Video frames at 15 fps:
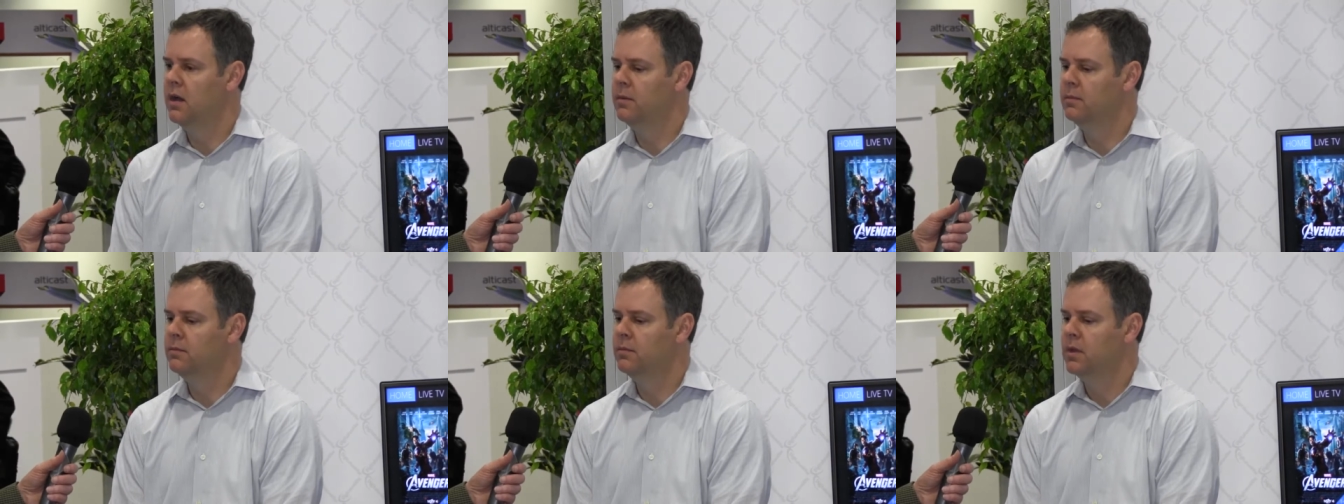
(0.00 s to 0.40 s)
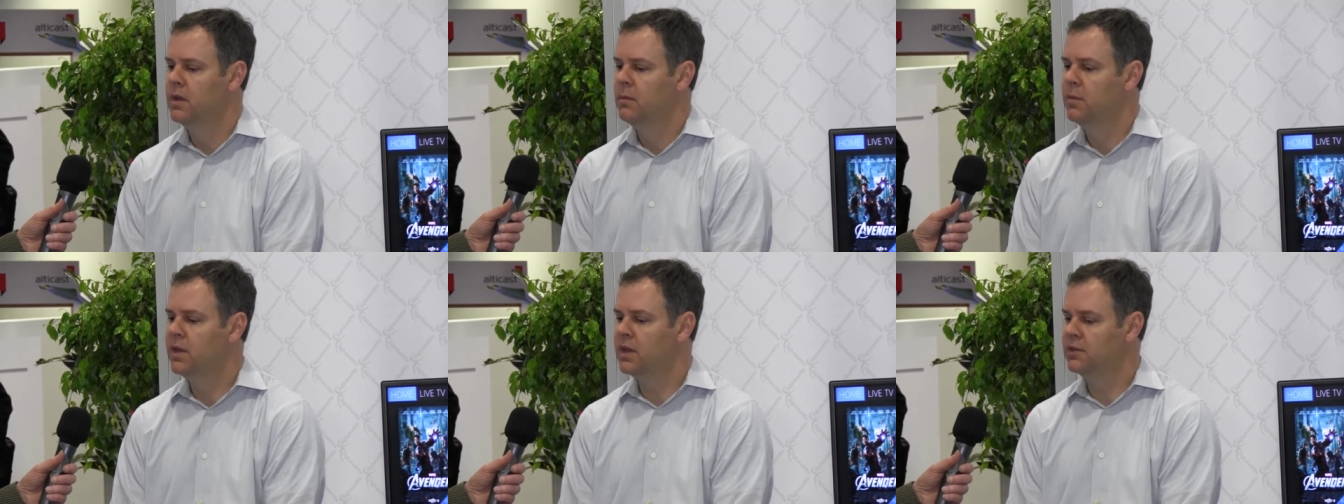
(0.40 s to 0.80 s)
Um,
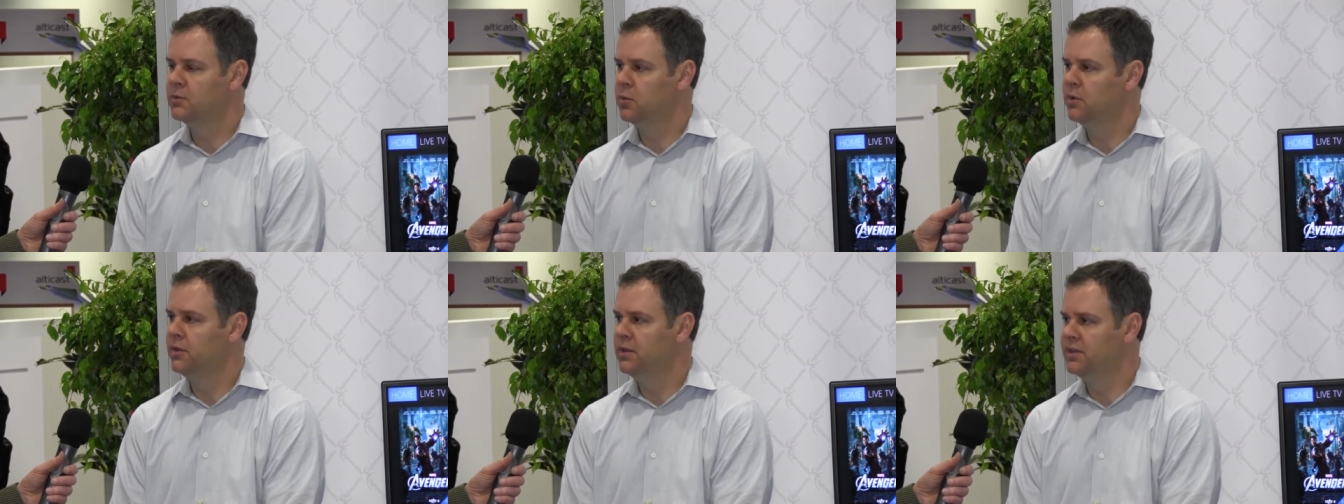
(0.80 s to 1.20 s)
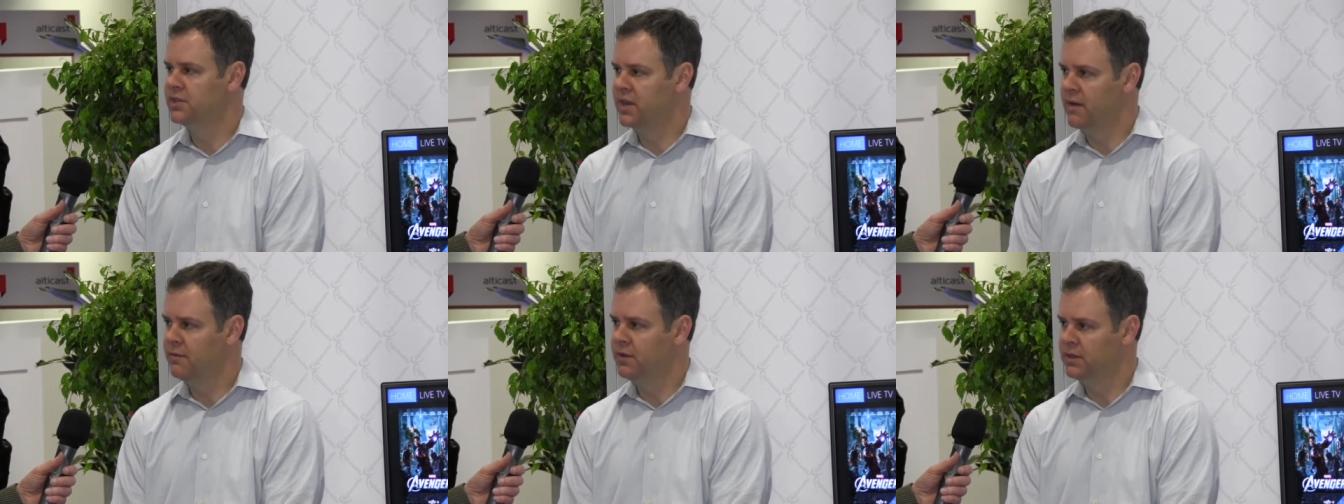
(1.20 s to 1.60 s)
because we're the
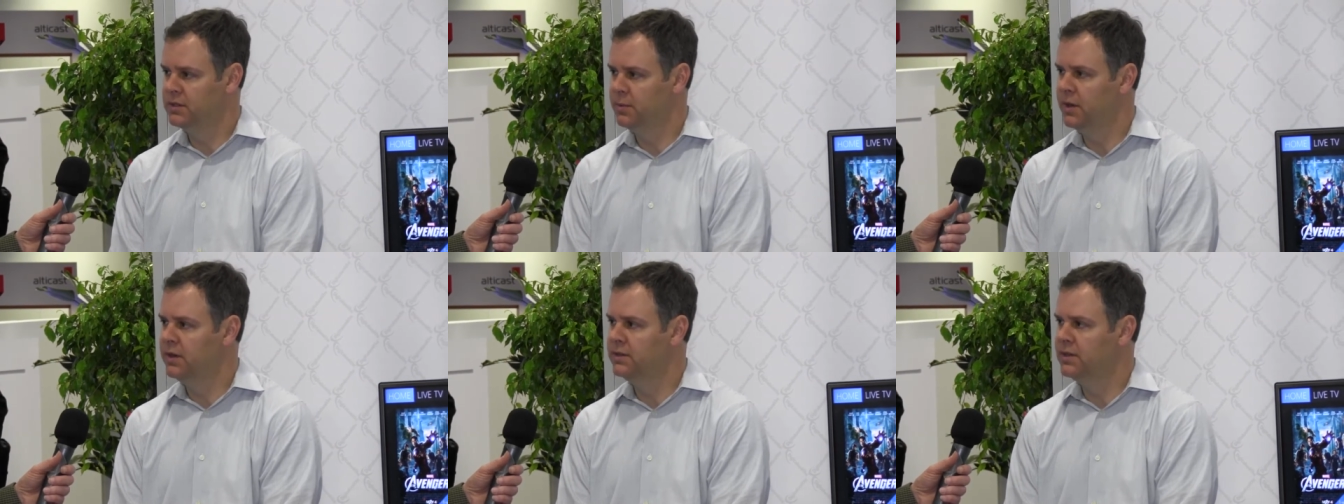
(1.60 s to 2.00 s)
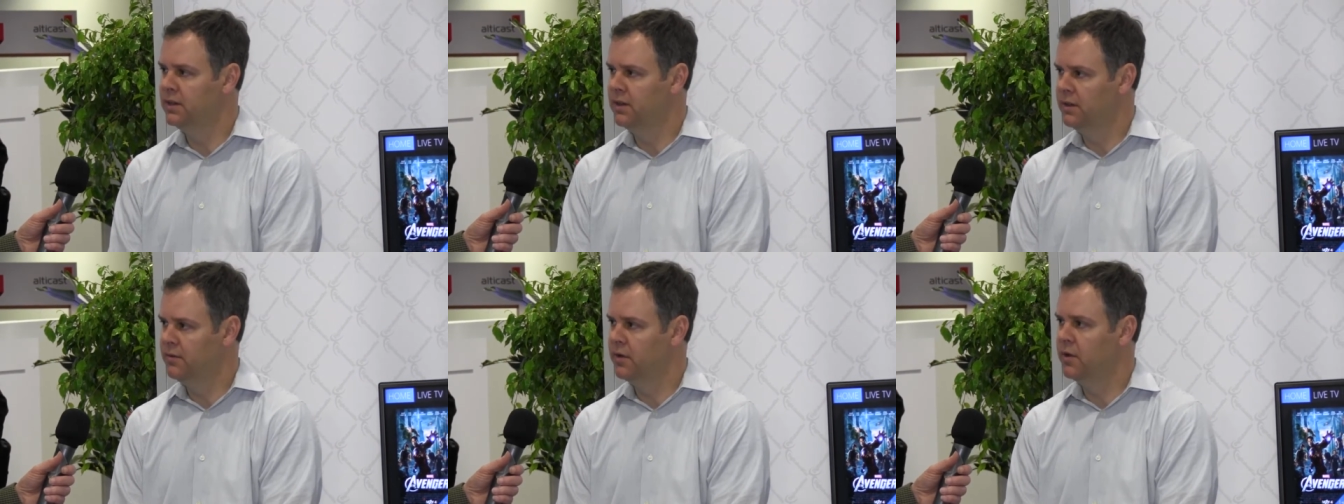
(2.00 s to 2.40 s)
discovery experience
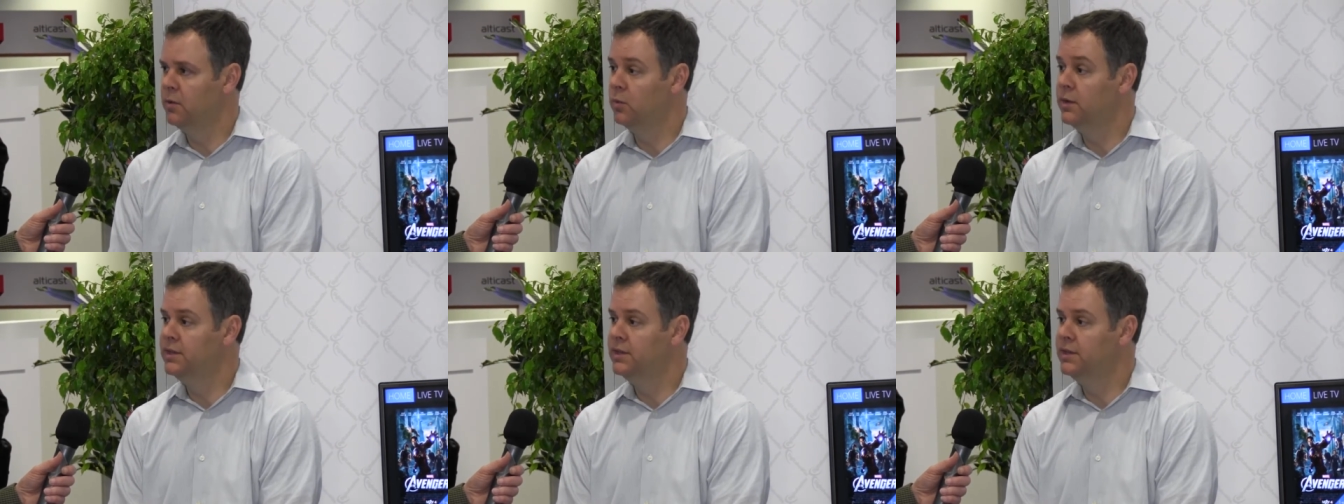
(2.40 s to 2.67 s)
in the living room,